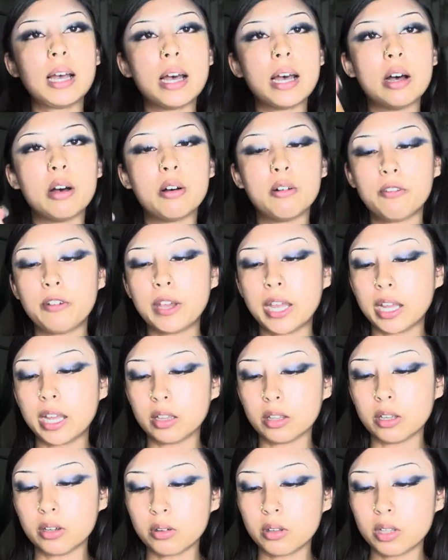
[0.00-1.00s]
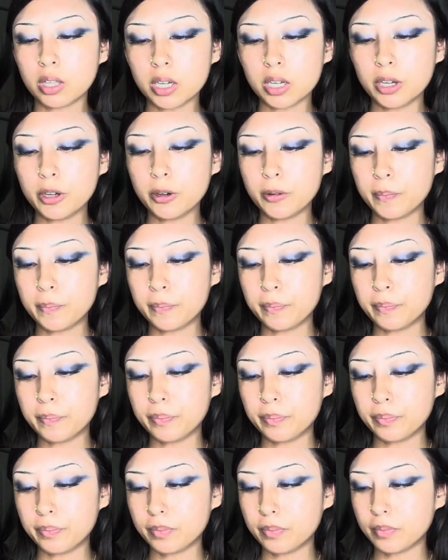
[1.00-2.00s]
e.l.f. Halo Glow.
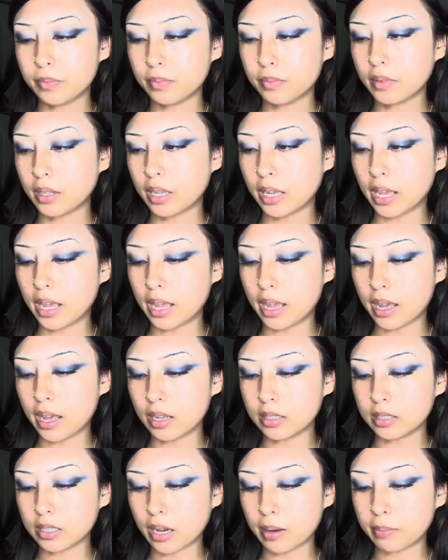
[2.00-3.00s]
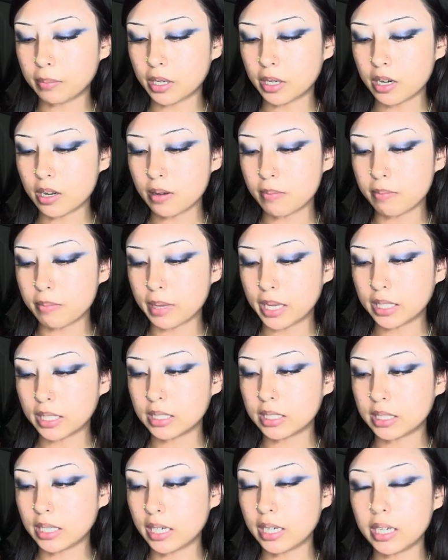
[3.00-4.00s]
And I'm gonna
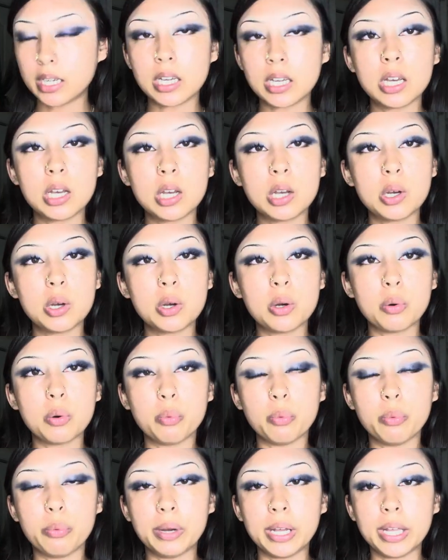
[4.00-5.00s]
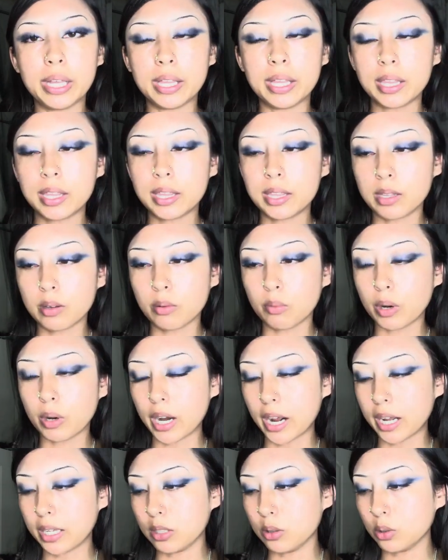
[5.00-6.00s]
mix it with what
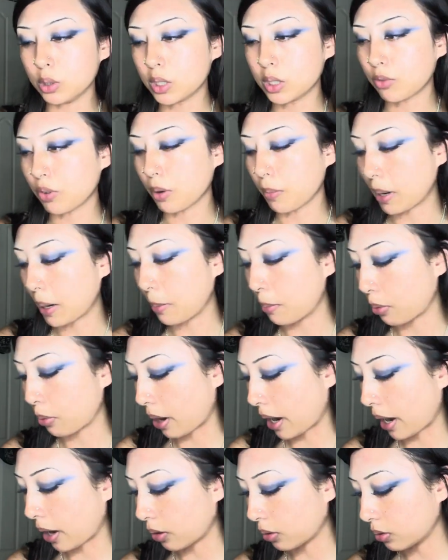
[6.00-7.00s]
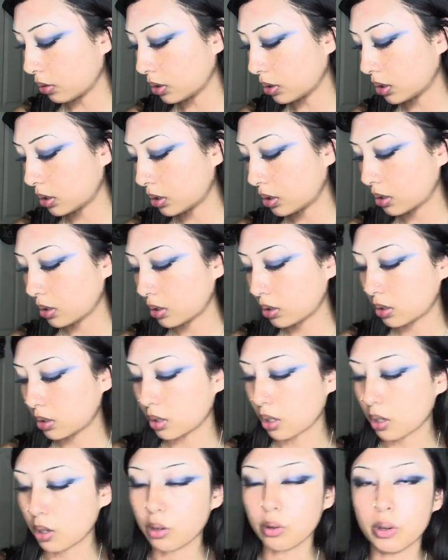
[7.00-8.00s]
I used for my brows.
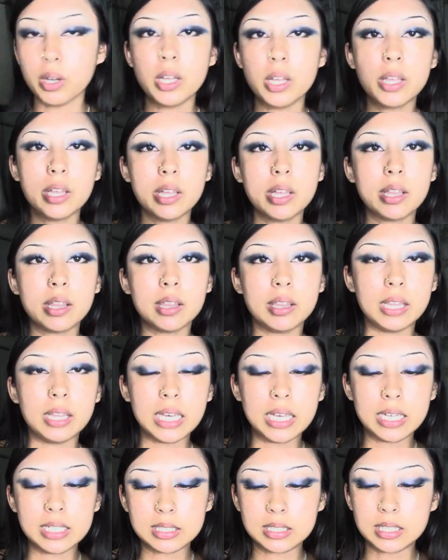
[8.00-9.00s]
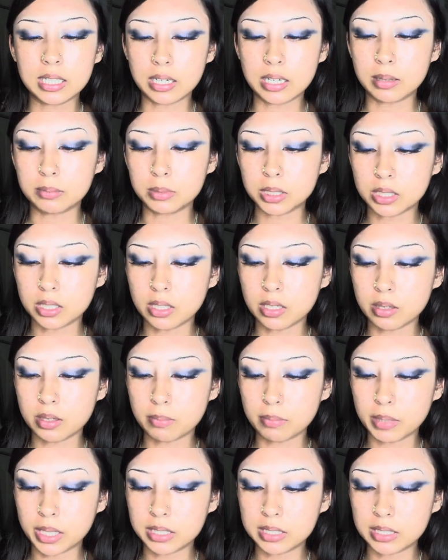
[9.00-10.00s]
So this, and I'm just gonna
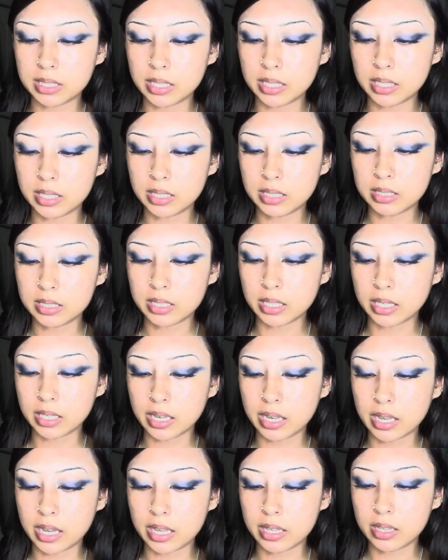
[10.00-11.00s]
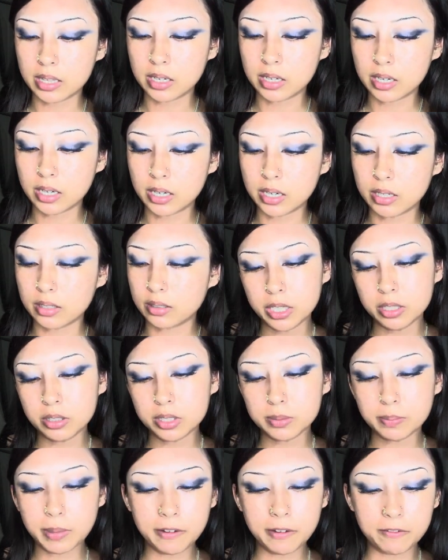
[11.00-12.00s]
mix it together. I
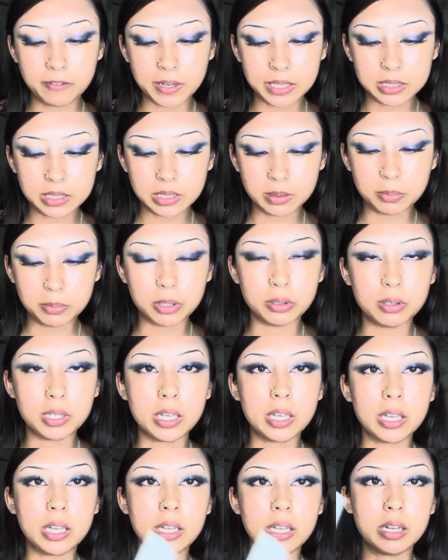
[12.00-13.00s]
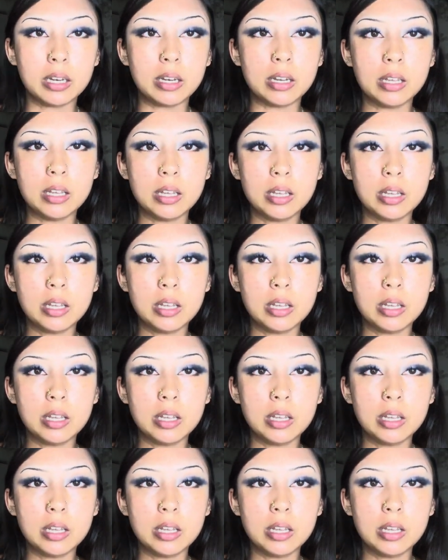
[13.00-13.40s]
use my Fenty Beauty in